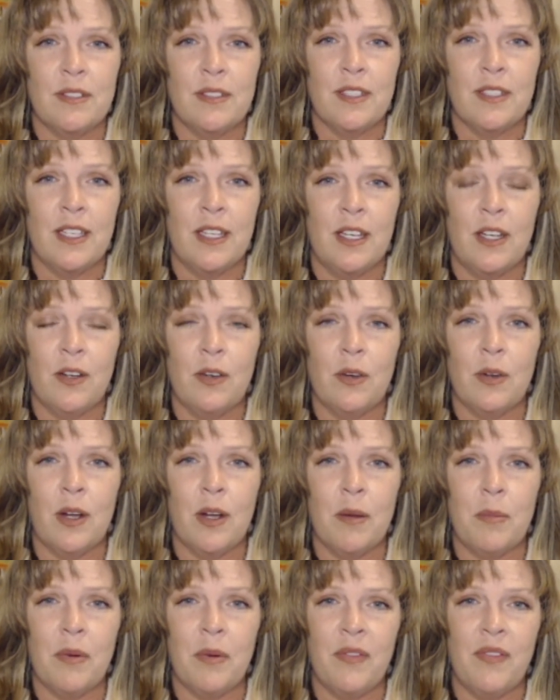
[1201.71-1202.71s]
You know,
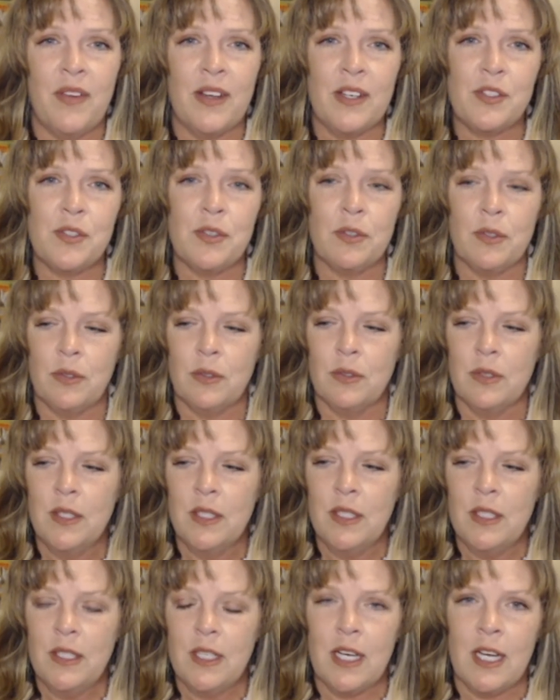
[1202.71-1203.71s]
our professional
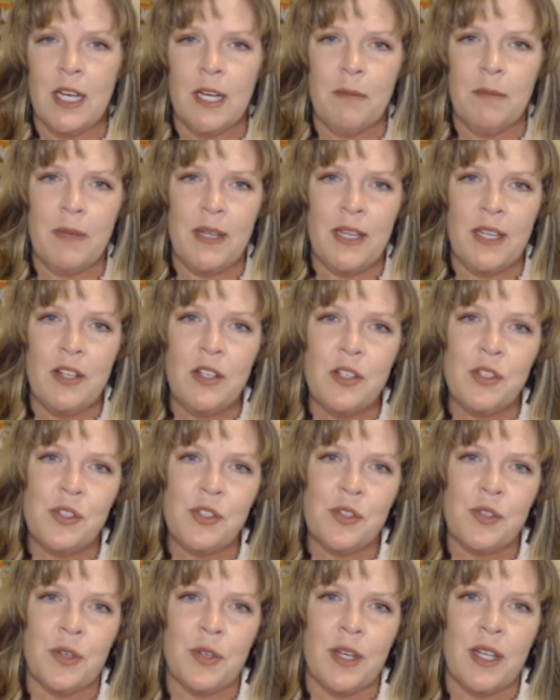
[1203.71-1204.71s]

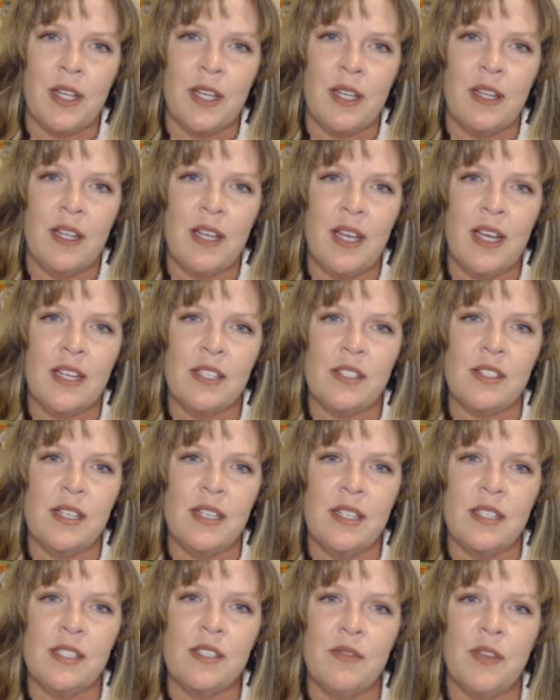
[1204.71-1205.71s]
industry
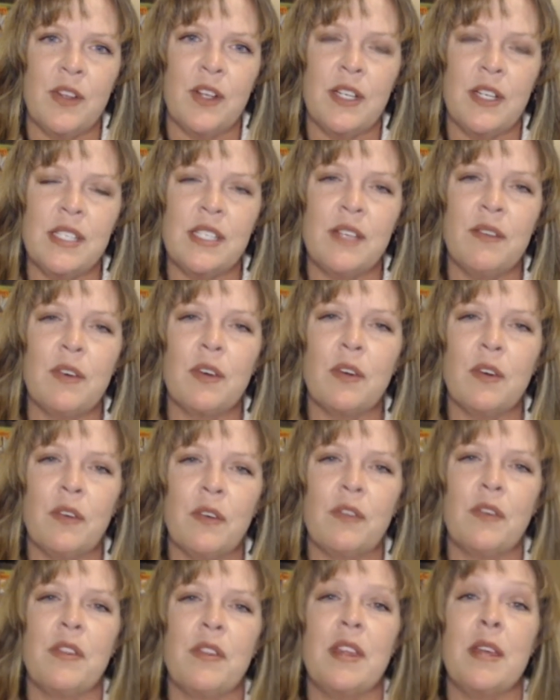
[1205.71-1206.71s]
it's very
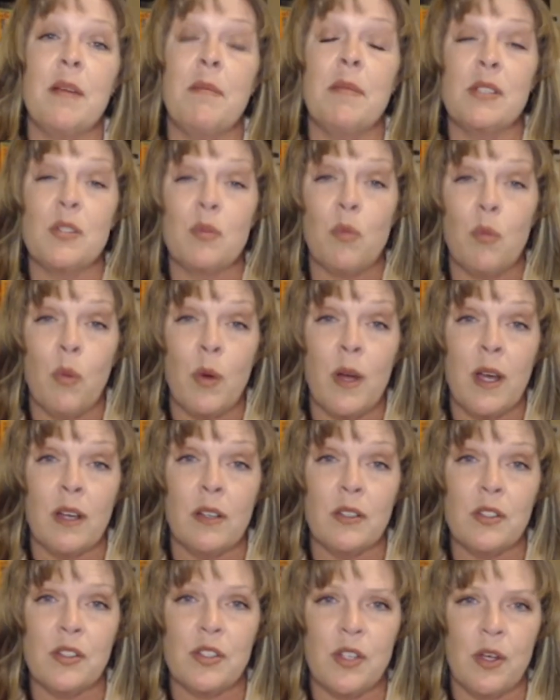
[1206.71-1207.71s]
difficult for them as
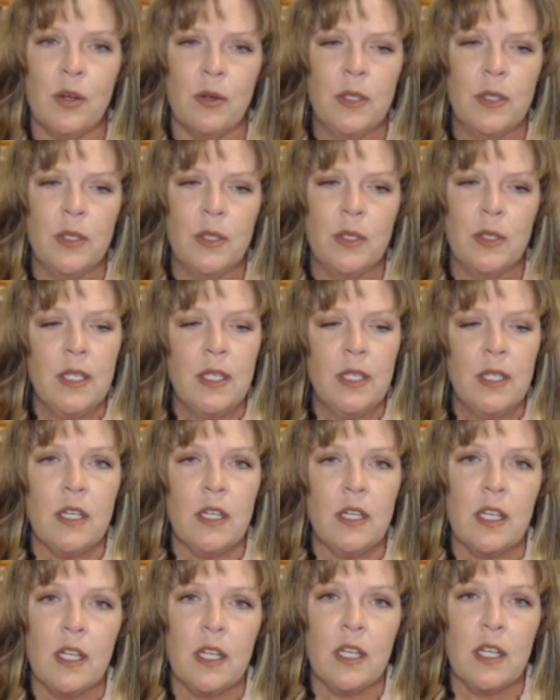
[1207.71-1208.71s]
well. So
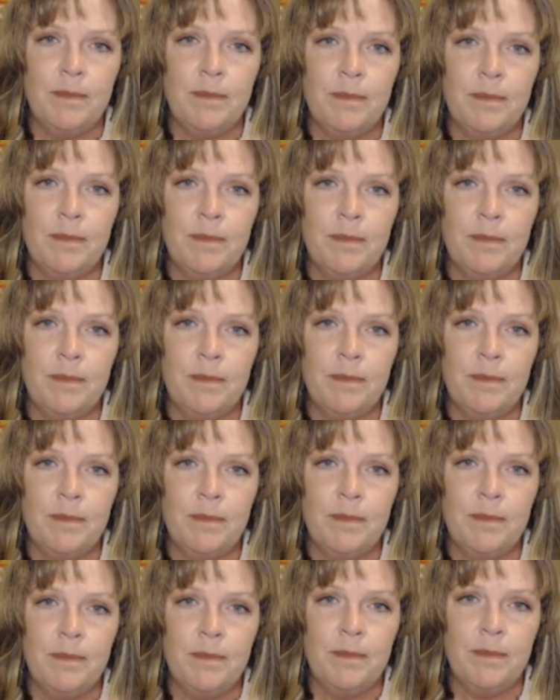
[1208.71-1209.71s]
that
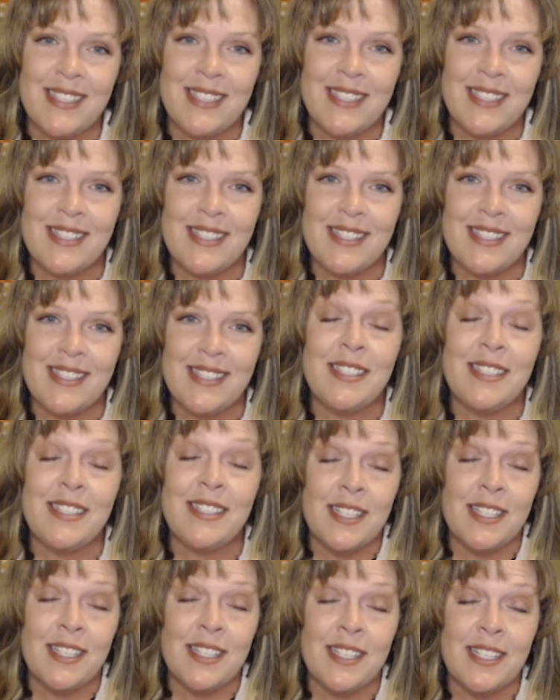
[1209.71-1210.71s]
means that
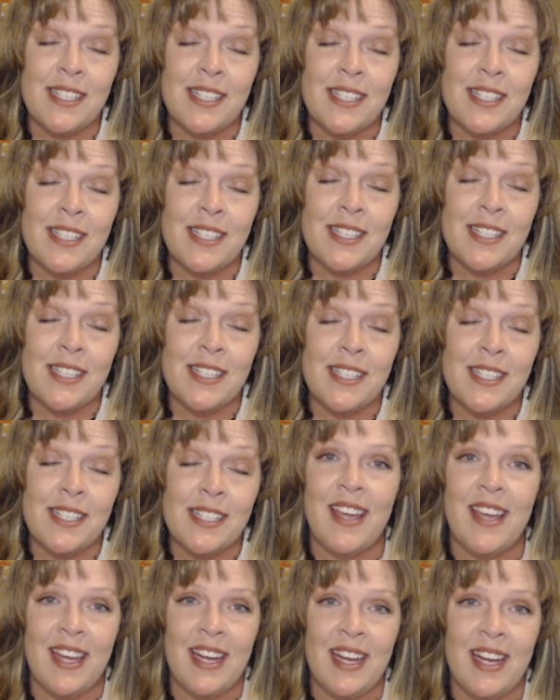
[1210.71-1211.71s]
this is a big thing,
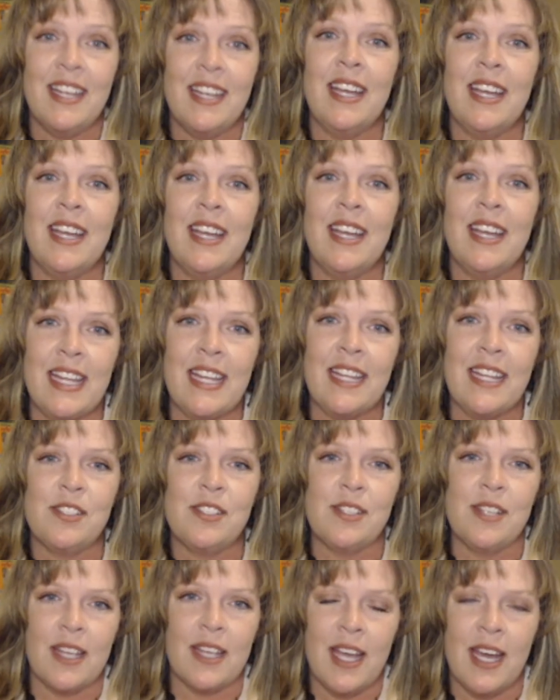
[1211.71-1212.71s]
and it needs
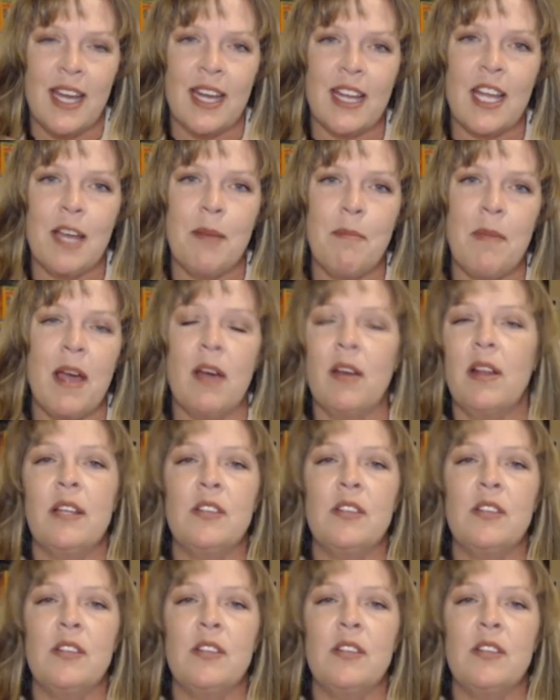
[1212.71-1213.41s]
to kind of come out.